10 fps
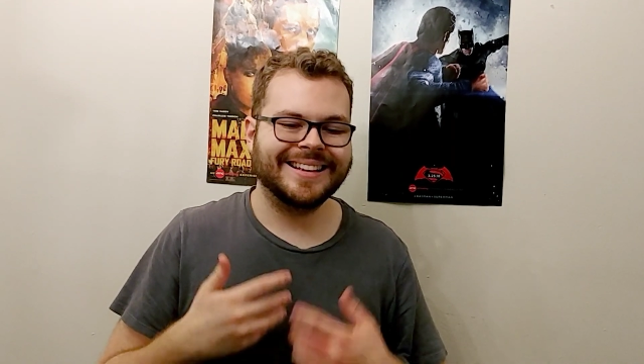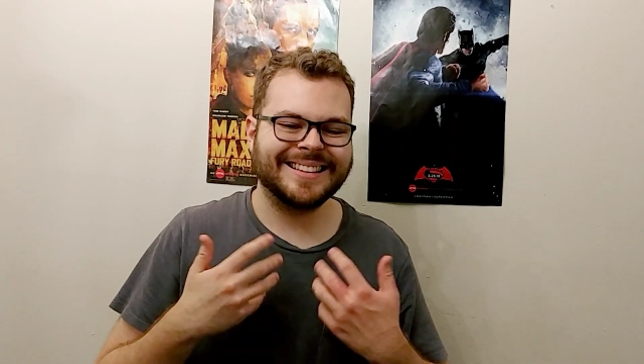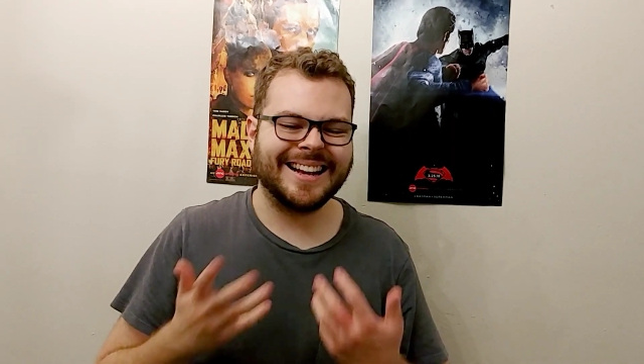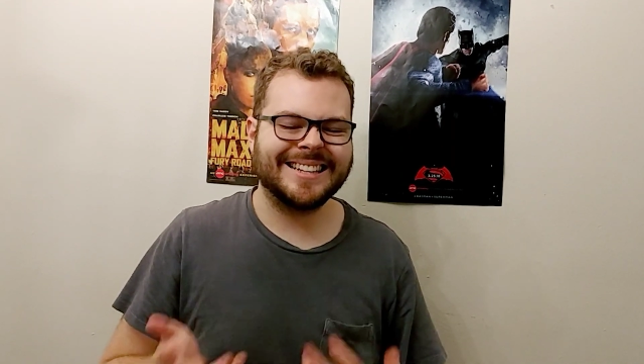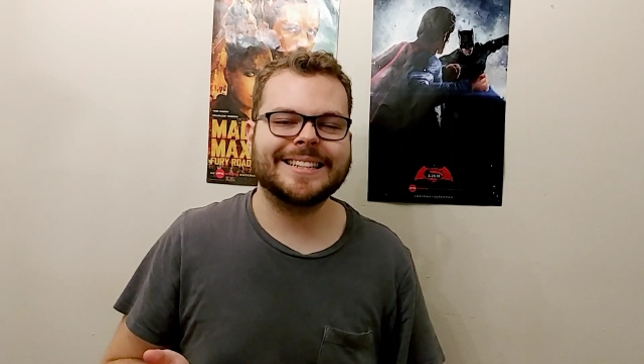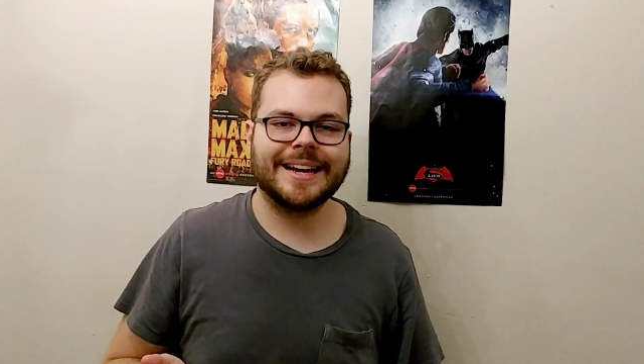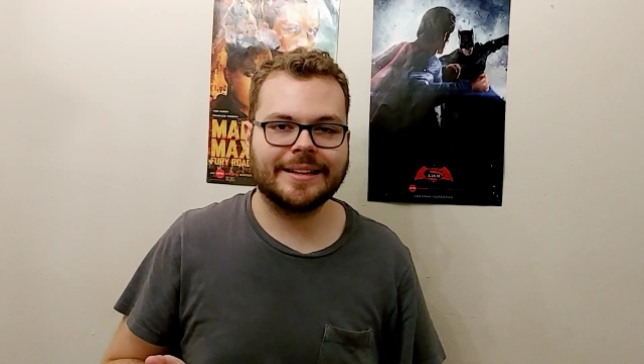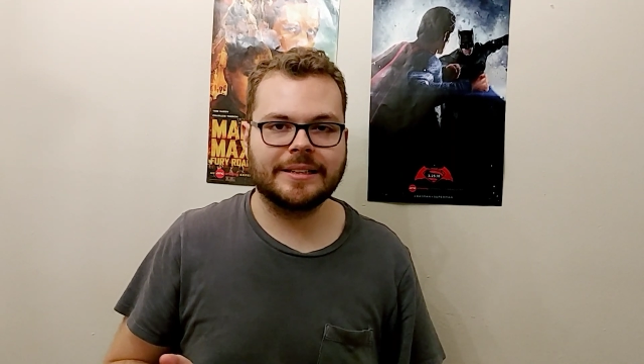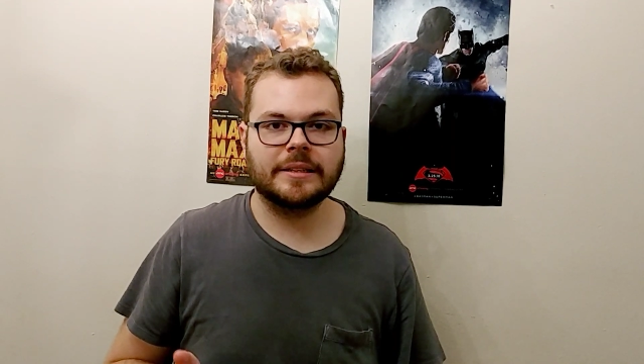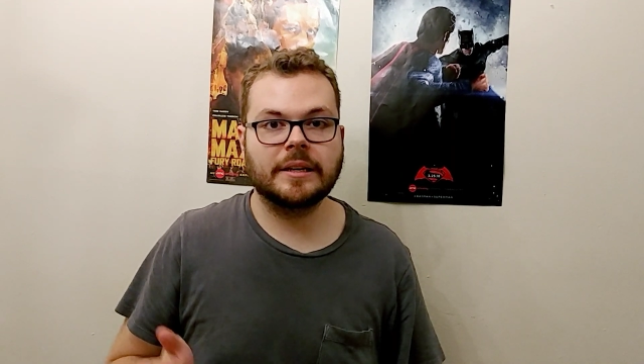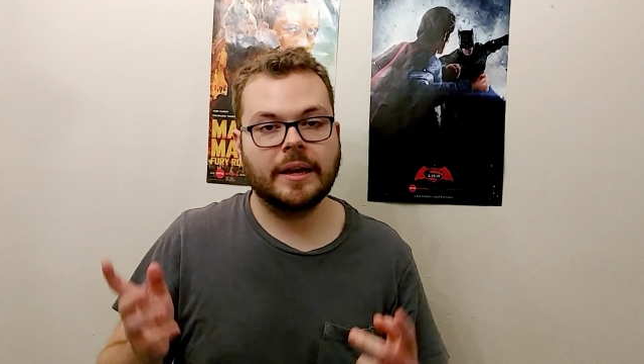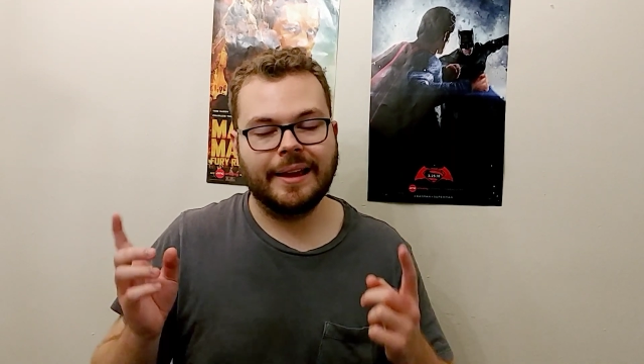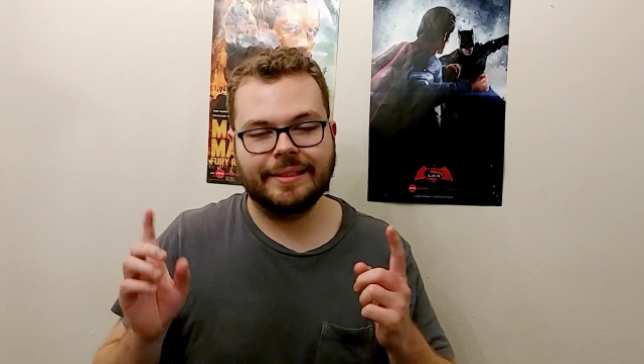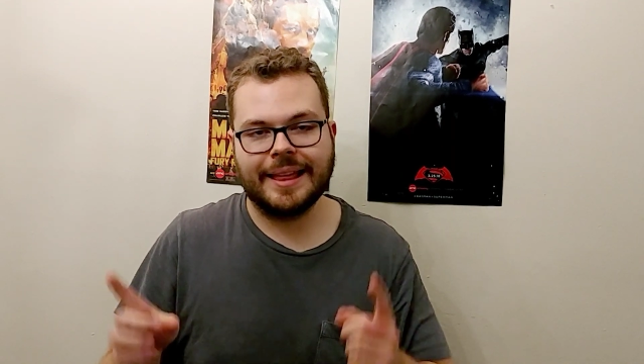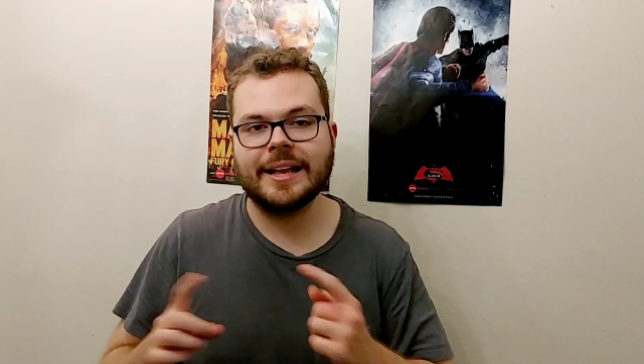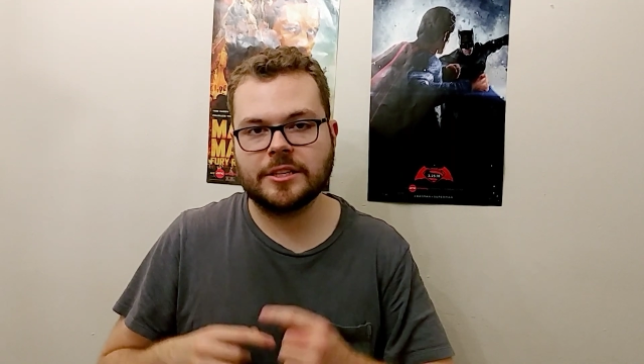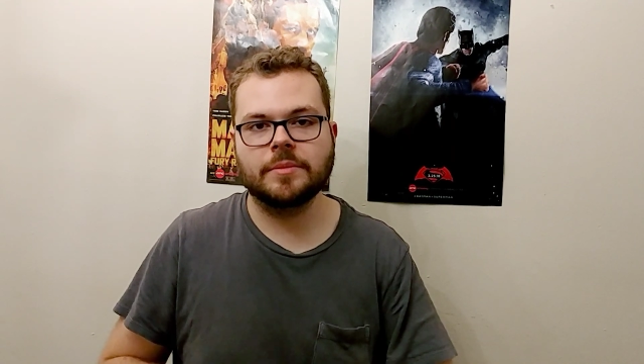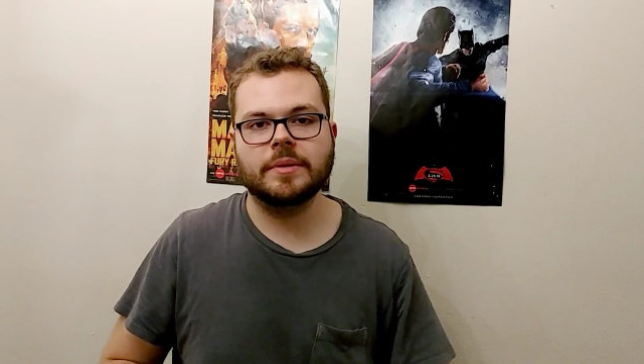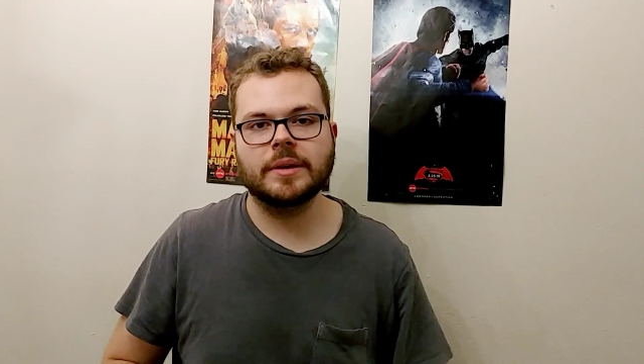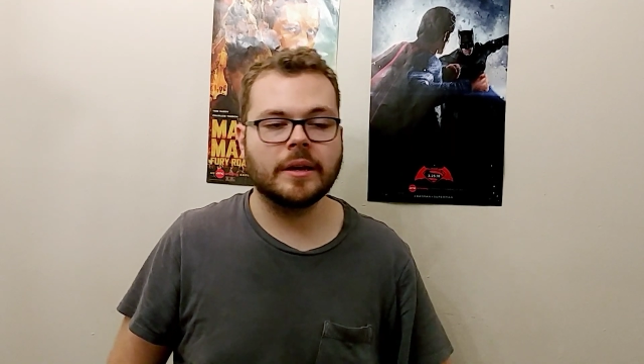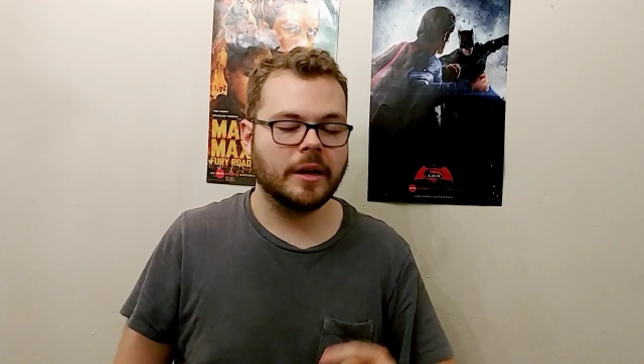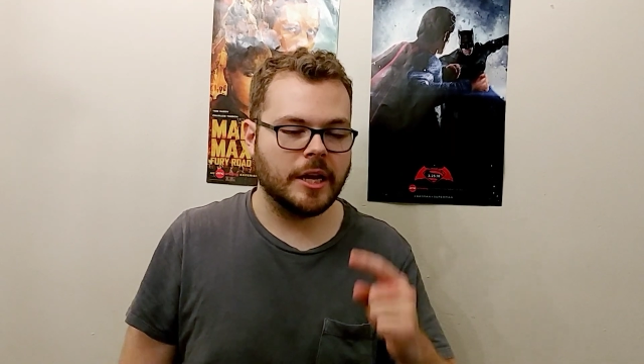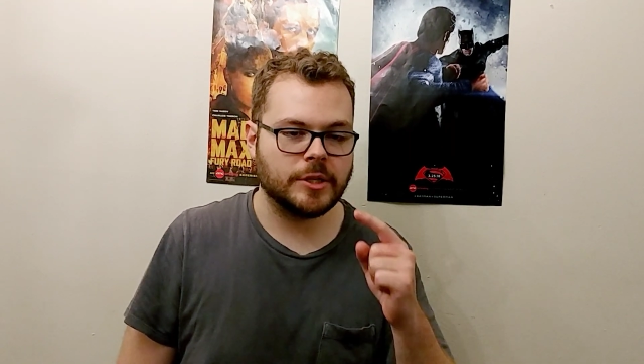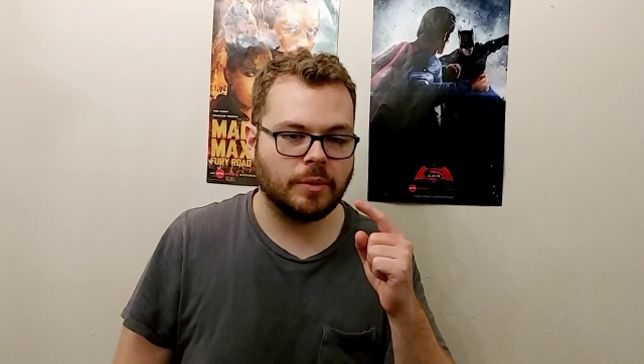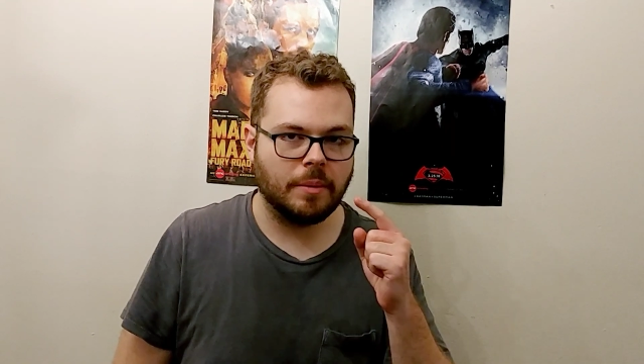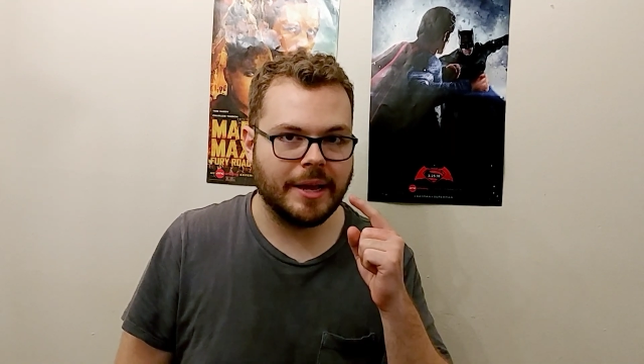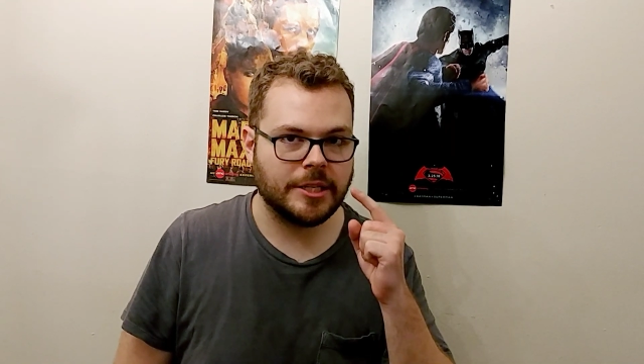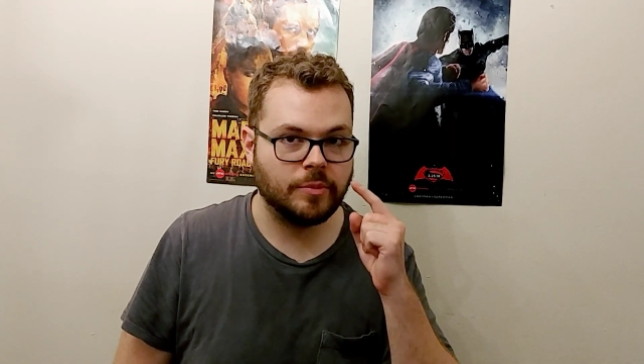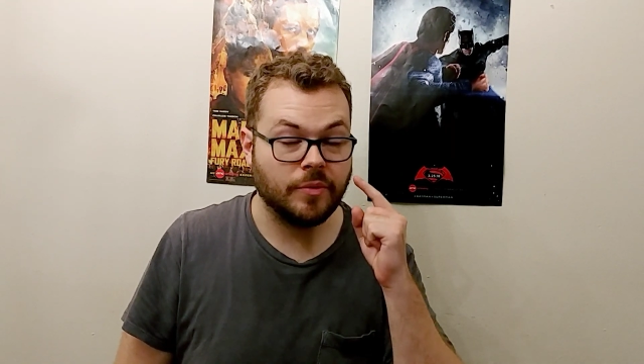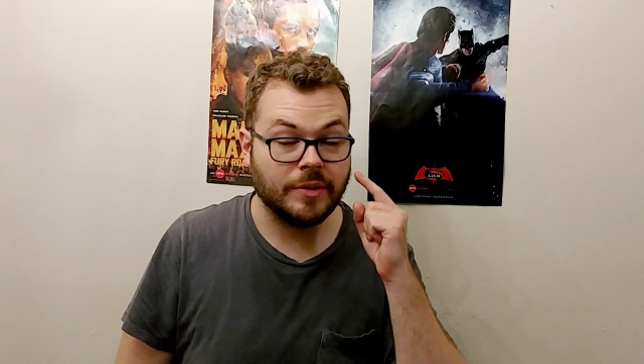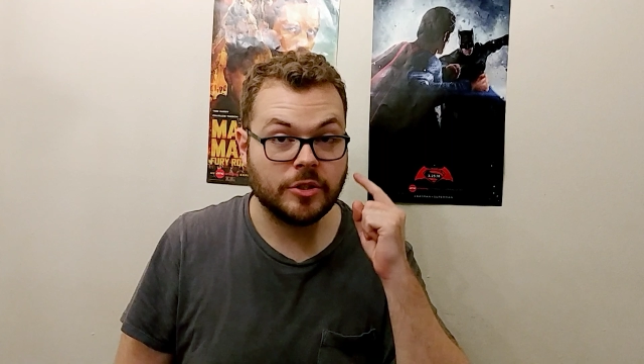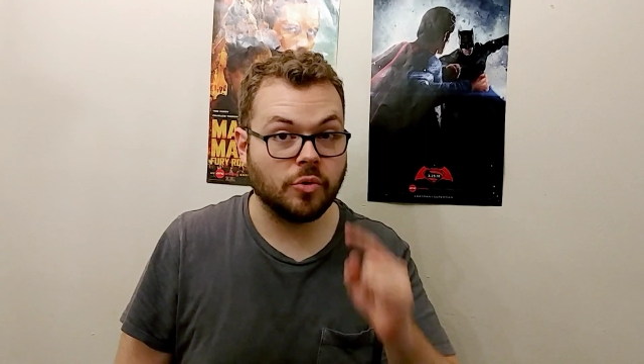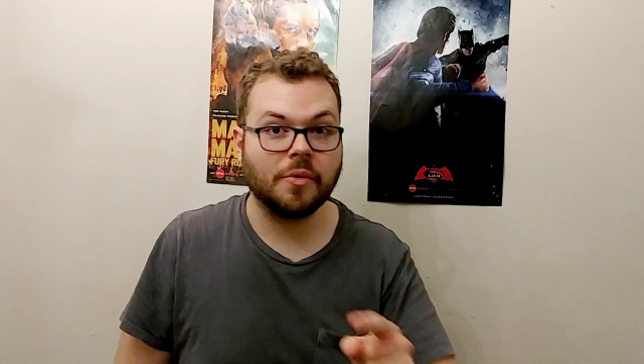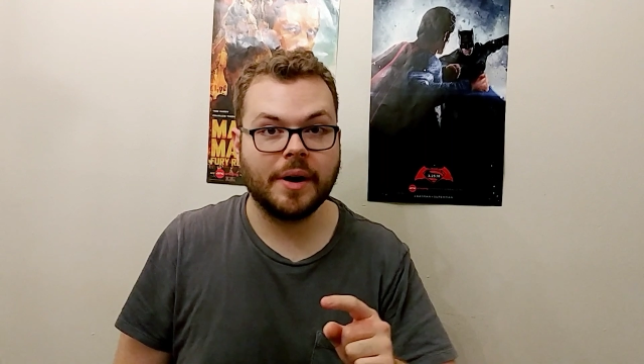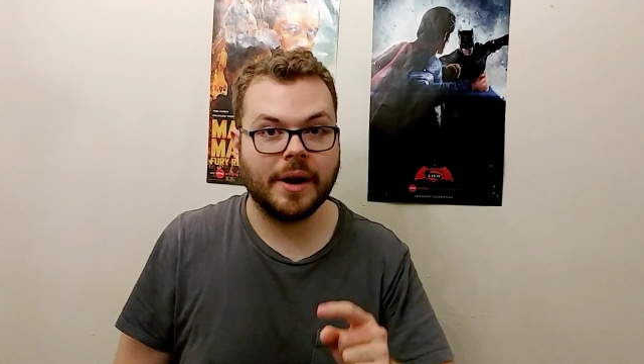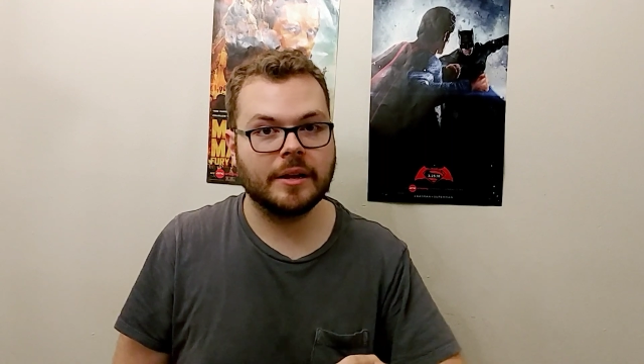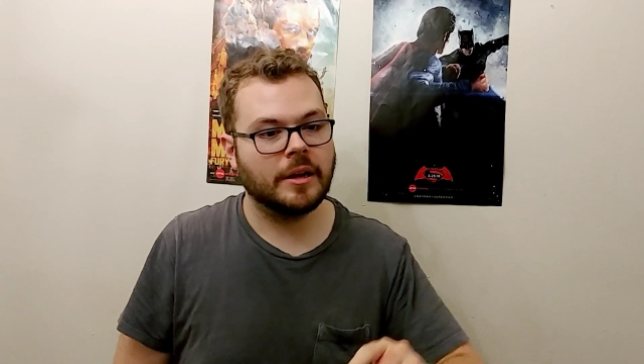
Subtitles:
dissect it, and that to me is what makes movies great.